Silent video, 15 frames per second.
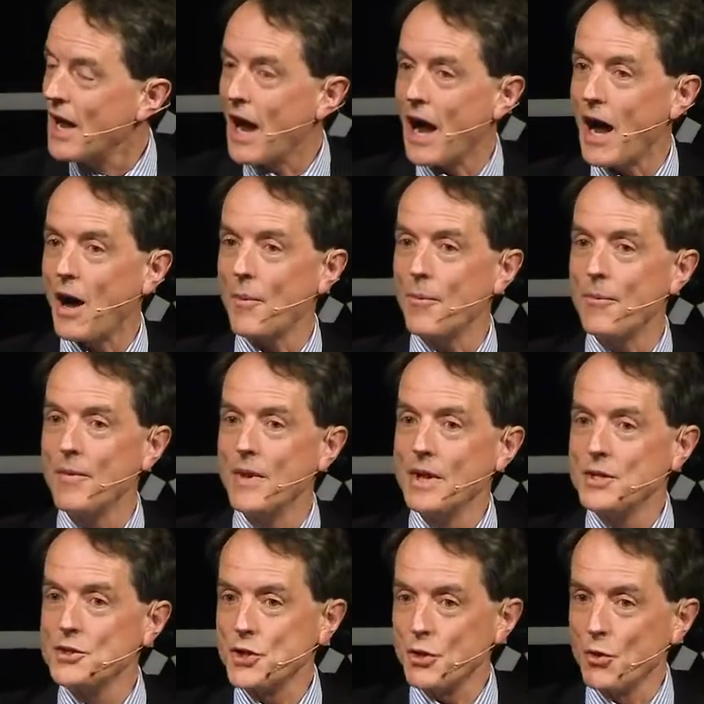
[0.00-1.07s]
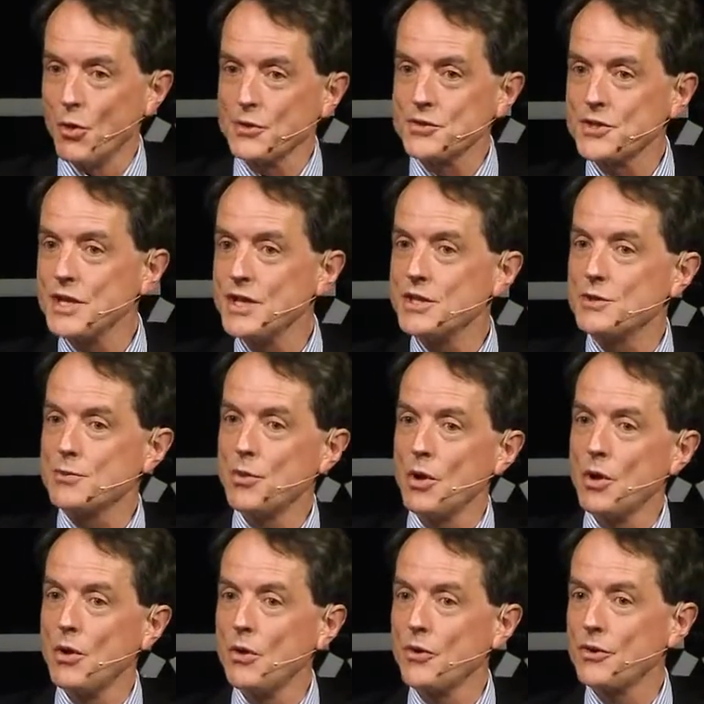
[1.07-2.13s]
So you all see this
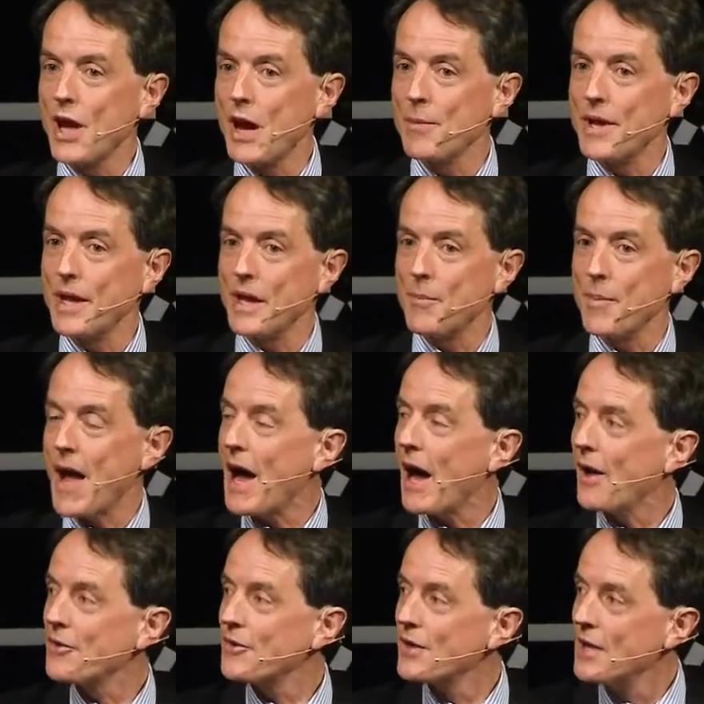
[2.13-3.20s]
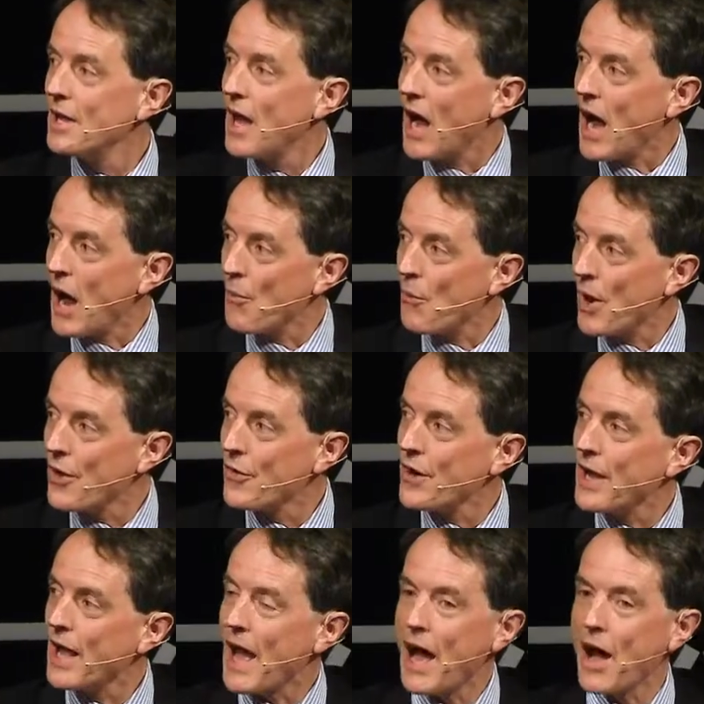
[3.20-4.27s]
world coming about. I'm
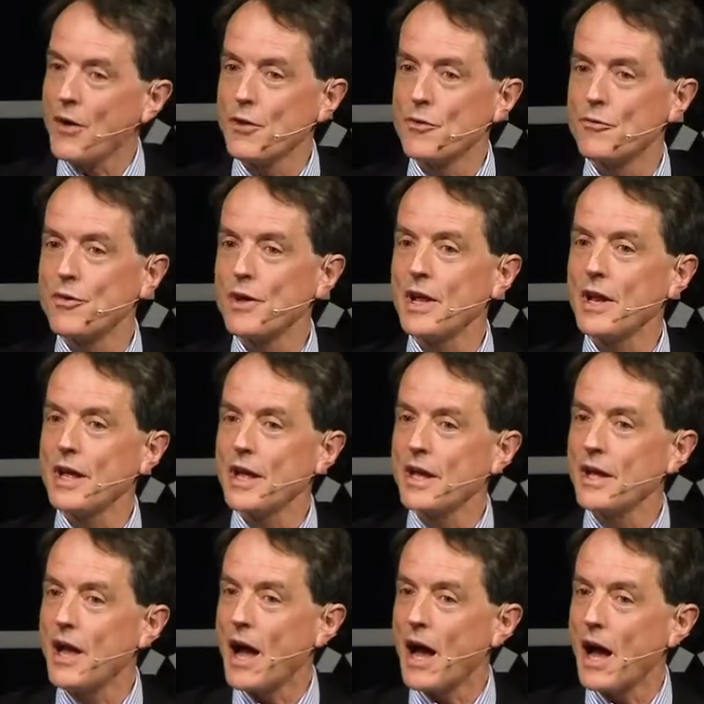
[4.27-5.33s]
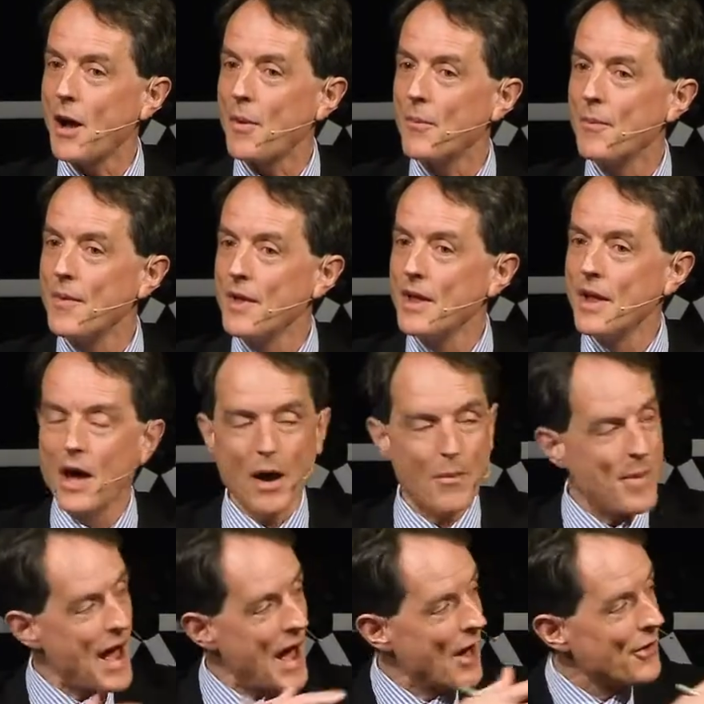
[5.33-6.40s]
wondering how you're feeling
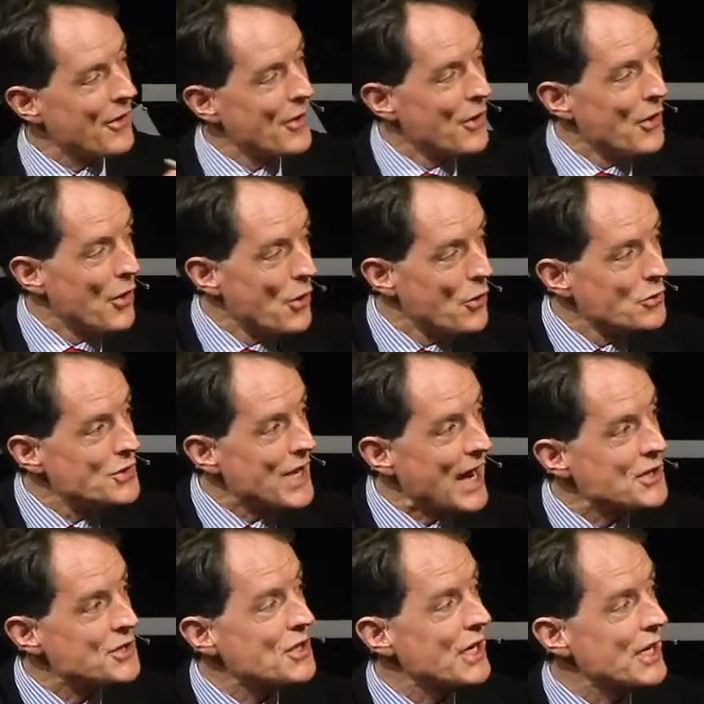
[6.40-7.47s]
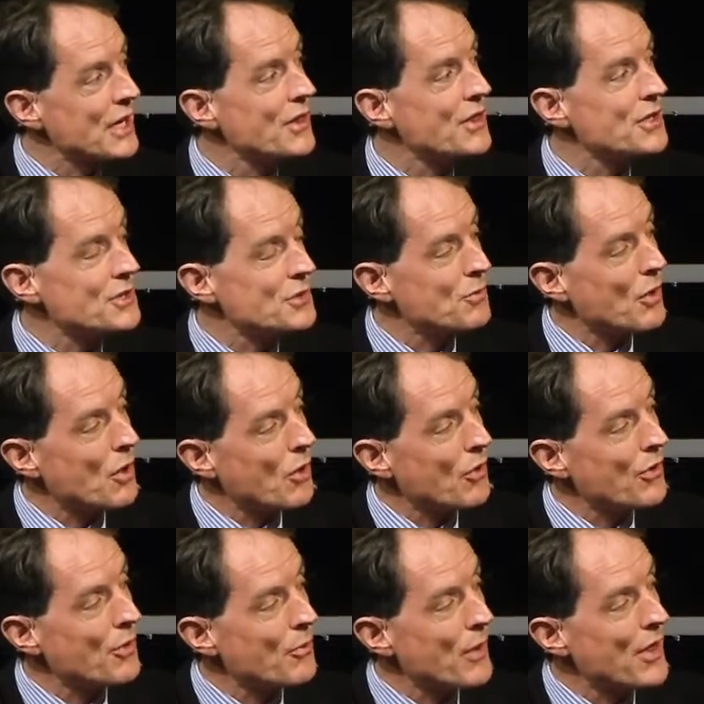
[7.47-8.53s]
about who's actually in this
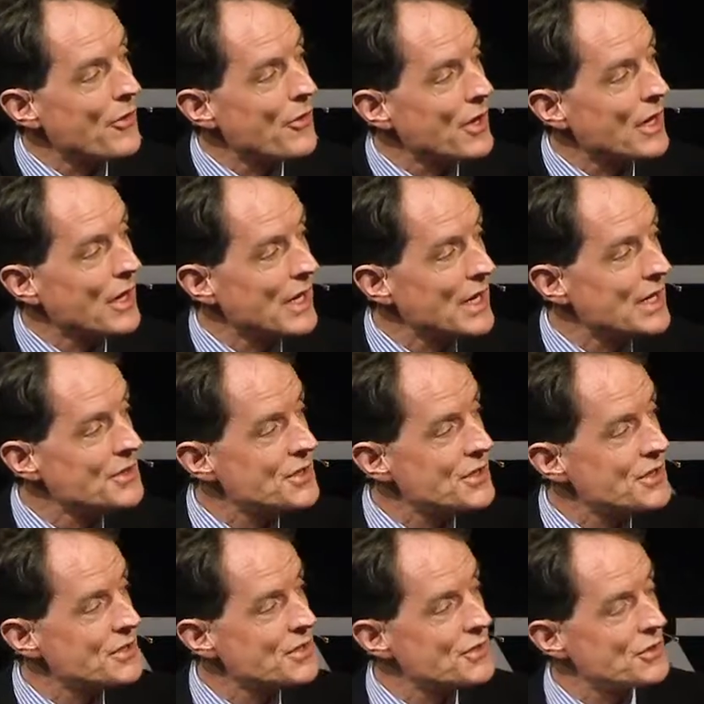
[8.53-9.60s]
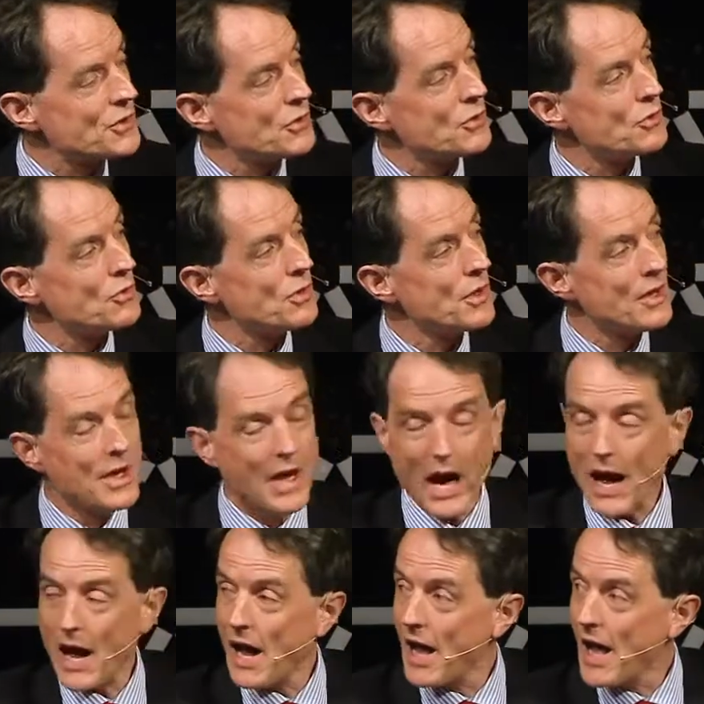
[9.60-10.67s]
world and whether it leads us to
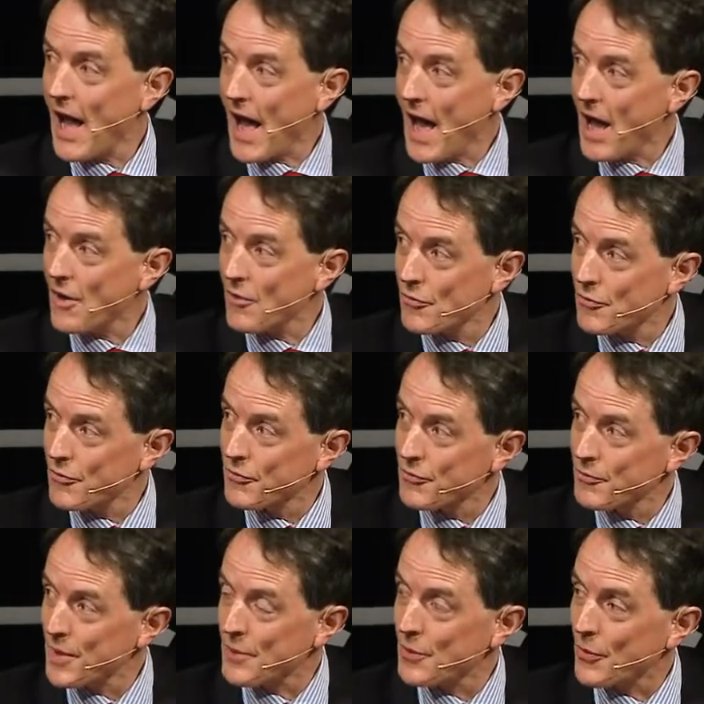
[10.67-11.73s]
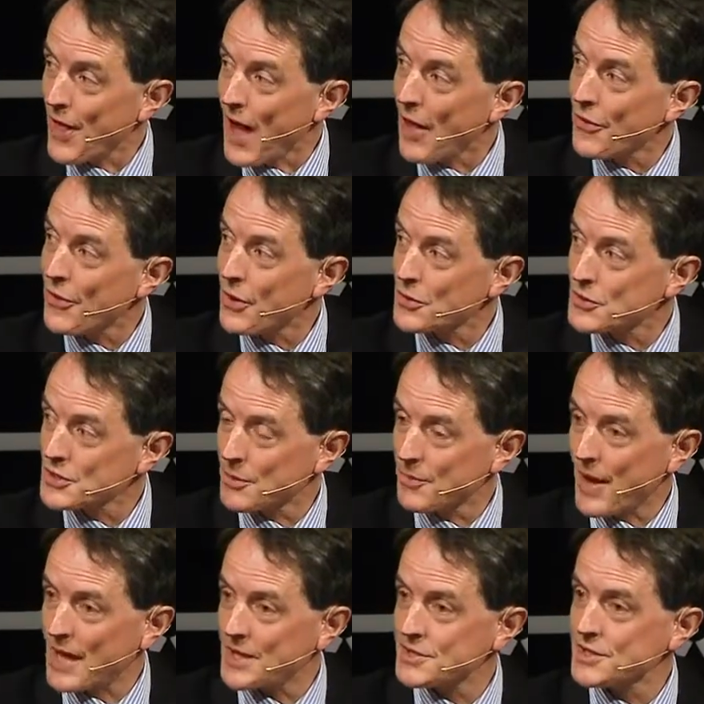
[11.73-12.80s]
have people without those
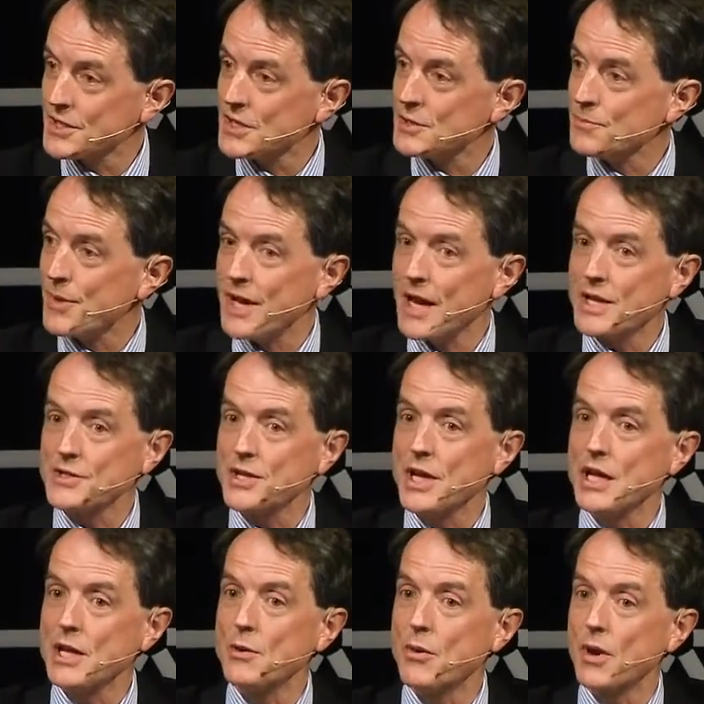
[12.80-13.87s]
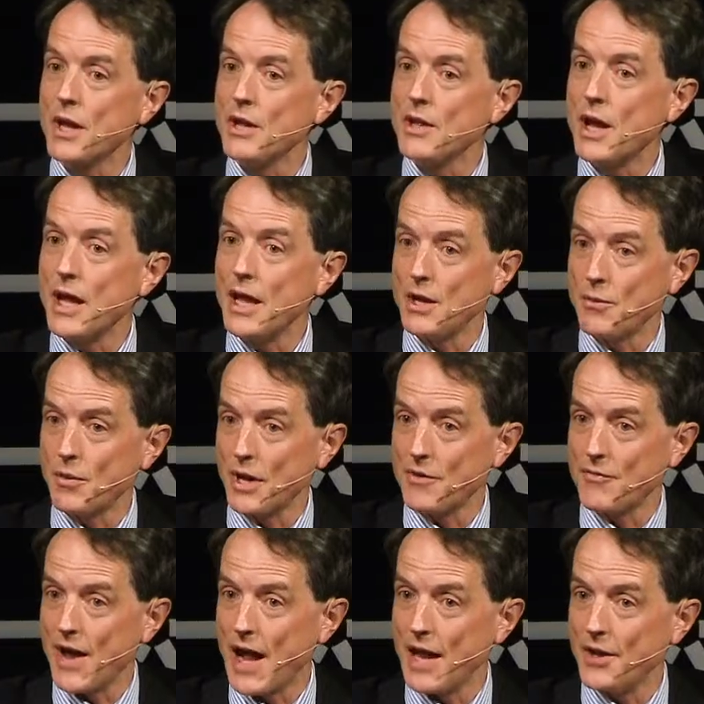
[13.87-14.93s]
capacities being as
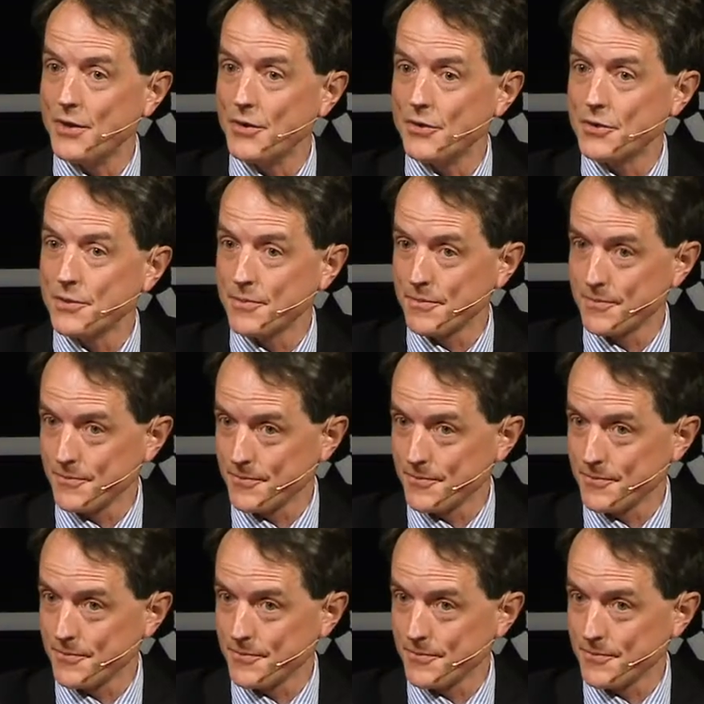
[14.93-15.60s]
equally valued.